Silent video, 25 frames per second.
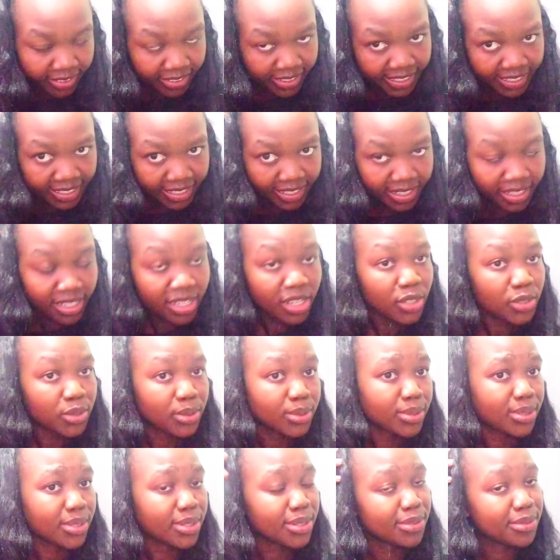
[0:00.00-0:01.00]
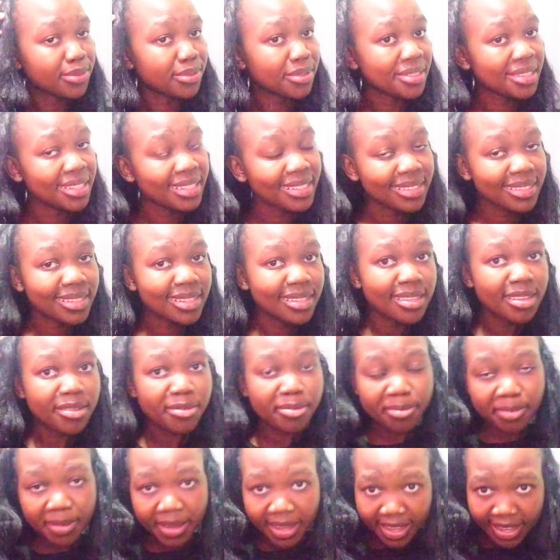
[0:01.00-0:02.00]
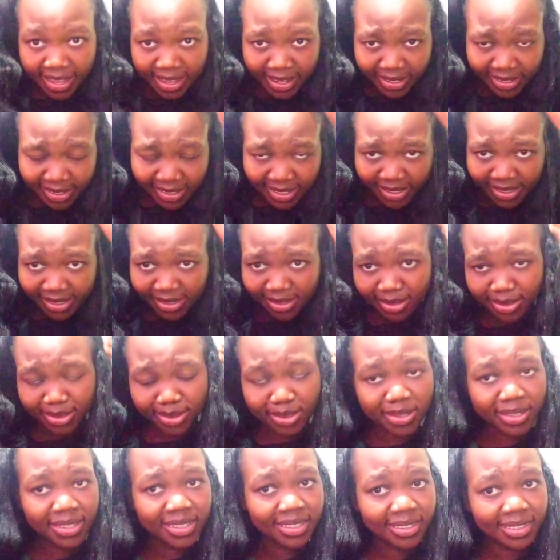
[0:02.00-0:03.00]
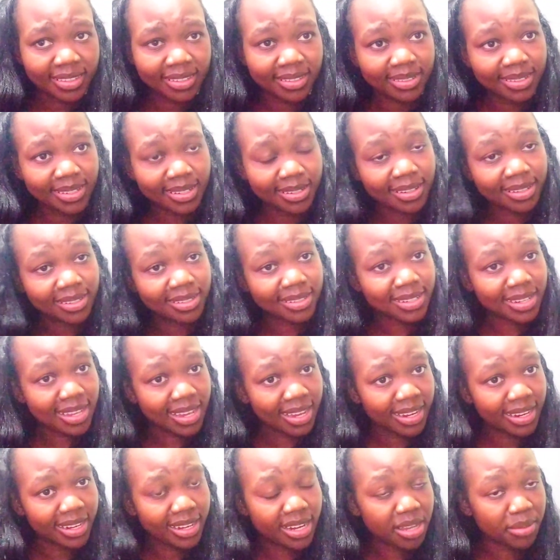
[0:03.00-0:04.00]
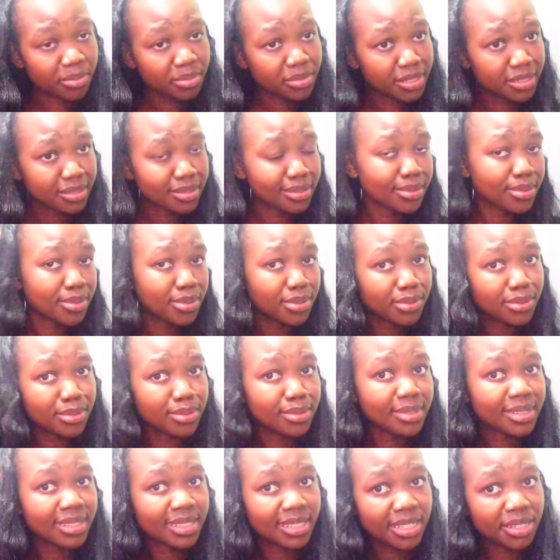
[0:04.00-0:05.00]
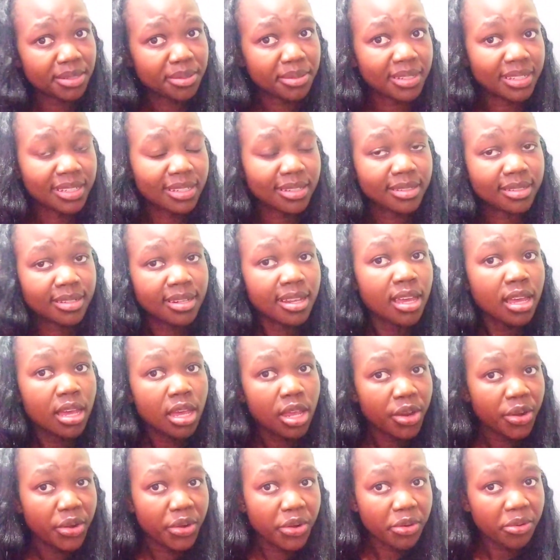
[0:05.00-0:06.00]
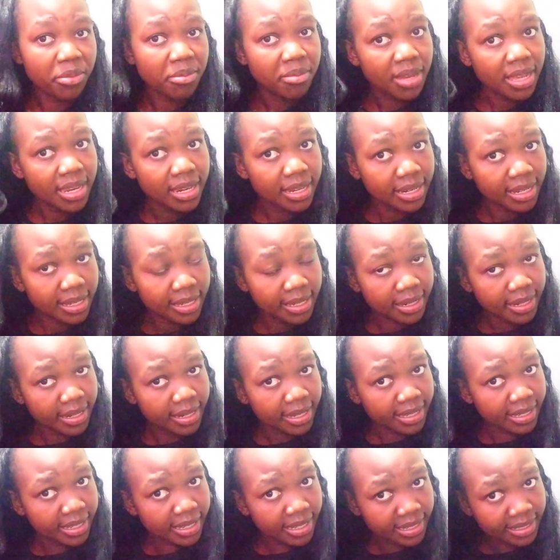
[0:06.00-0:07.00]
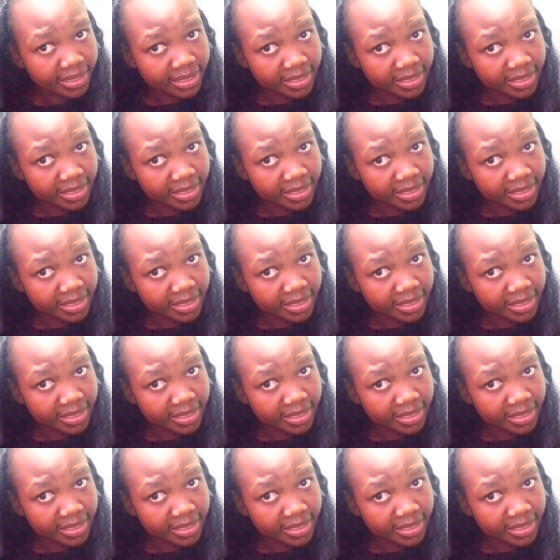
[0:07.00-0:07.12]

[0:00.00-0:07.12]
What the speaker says: Okay, so for this other part that is going this other side, I'm just going to sew it normally like I